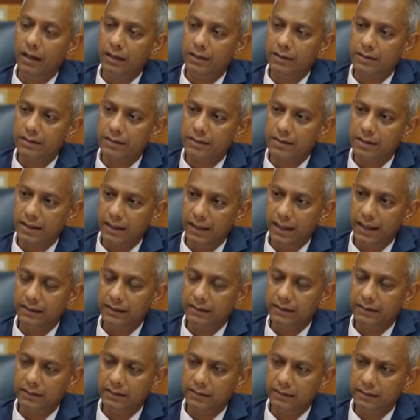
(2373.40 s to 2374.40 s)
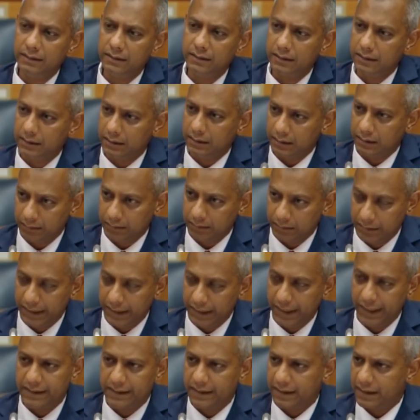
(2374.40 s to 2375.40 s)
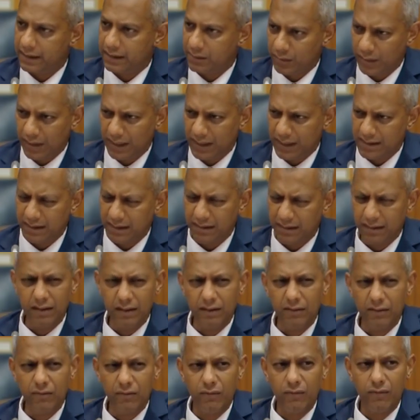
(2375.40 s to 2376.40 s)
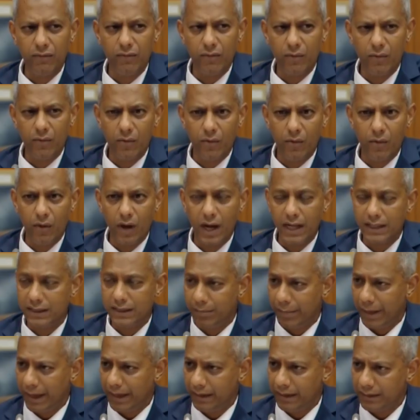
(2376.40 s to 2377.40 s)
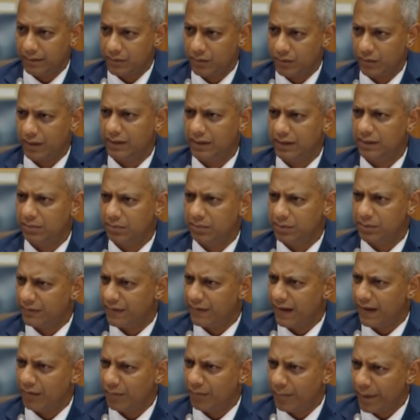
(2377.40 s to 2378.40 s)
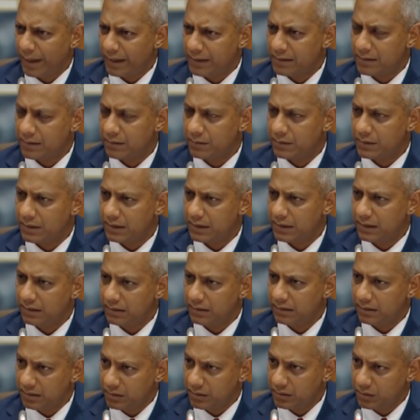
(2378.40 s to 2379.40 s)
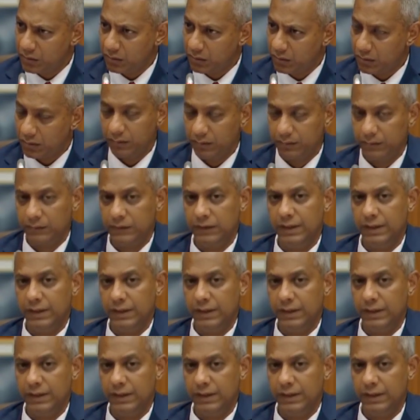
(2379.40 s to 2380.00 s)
it selected Tegeta as well as, I think, 4 other mines. So I think there was 5 mines that were selected in total.